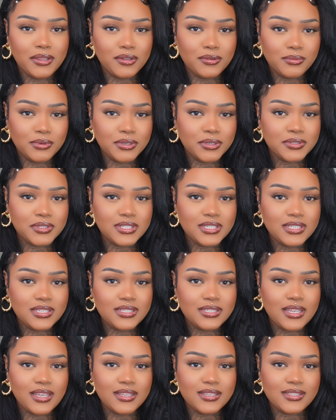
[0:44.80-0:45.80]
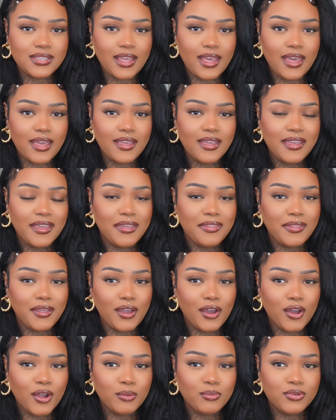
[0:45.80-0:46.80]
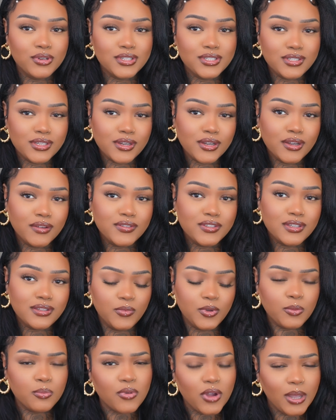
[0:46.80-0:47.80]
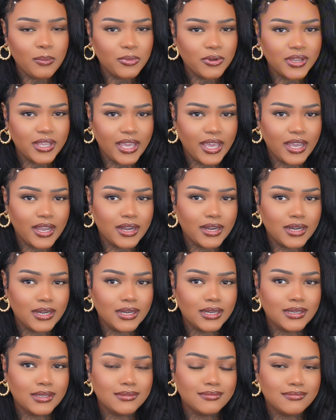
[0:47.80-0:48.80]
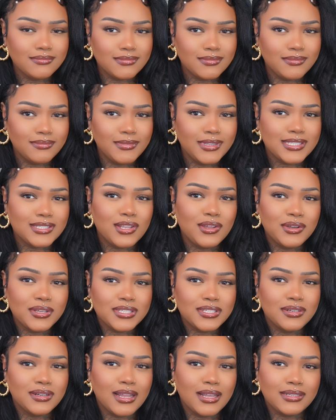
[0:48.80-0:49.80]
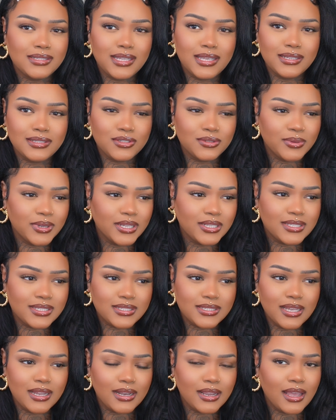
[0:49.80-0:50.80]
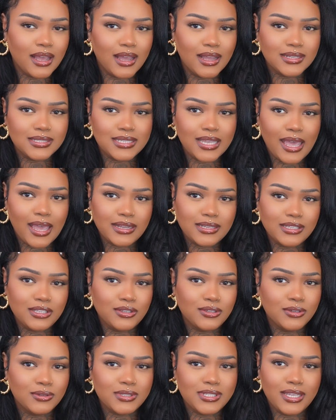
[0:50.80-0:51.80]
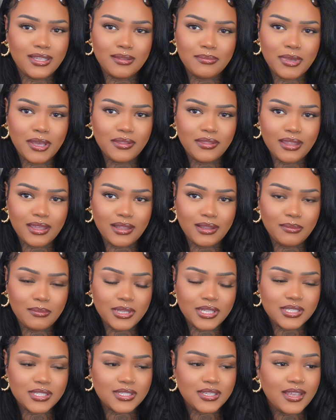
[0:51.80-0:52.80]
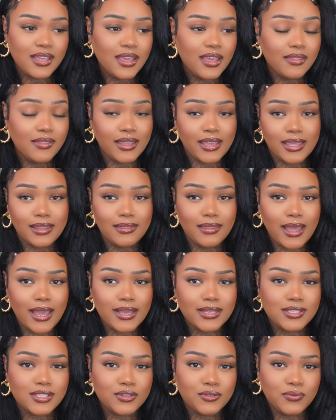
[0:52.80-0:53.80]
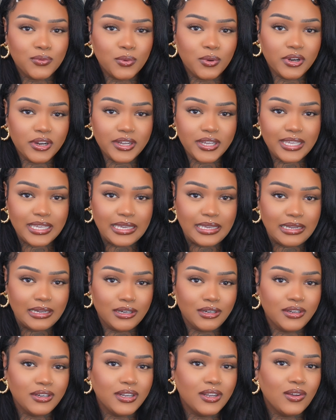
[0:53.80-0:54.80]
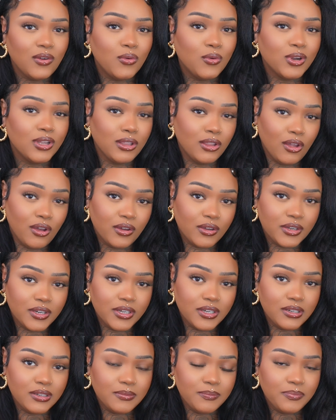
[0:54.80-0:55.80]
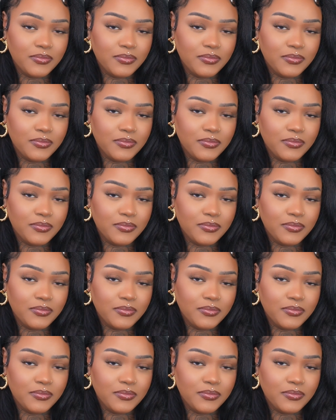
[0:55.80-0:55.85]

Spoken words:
the roses is that they are preserved. So with proper care, and as long as they're not in direct sun contact and you don't take them out in the elements, they can last for a year or longer.